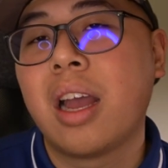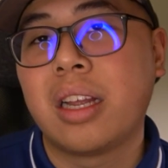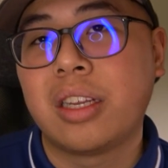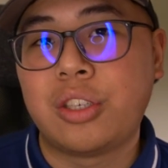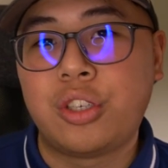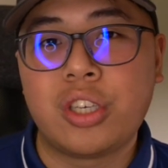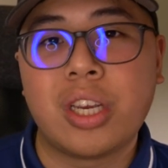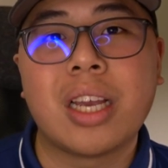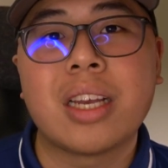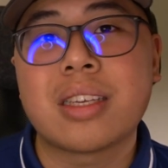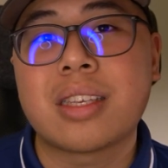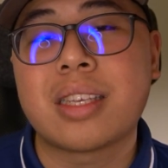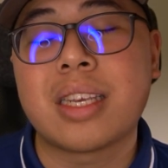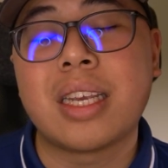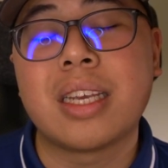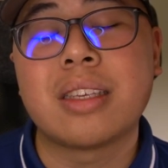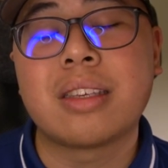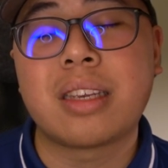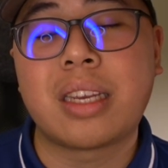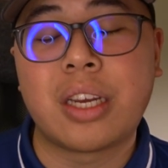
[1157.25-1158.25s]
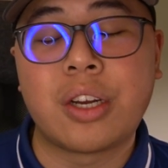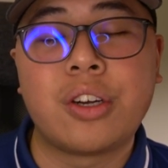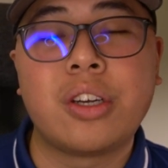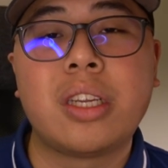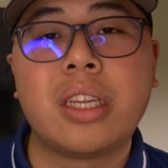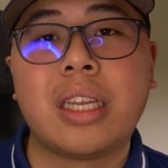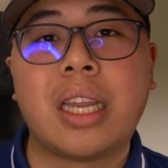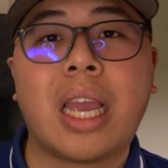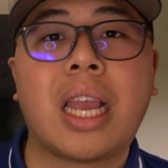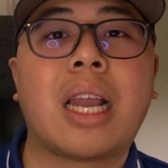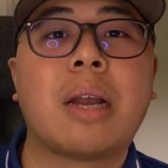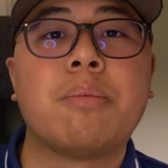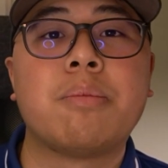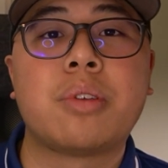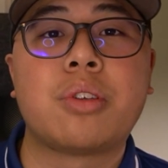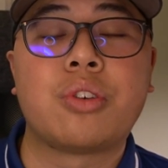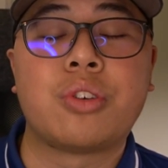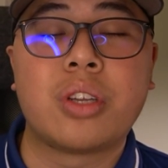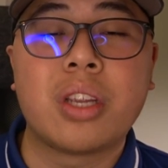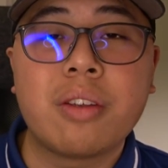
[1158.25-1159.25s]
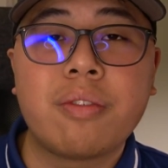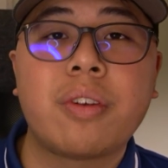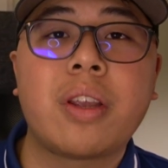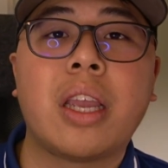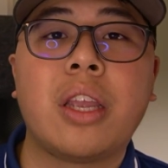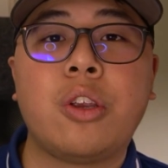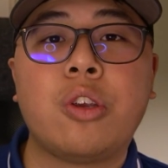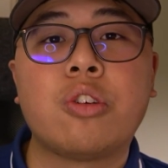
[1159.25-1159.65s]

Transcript: A GIC is a guaranteed income certificate.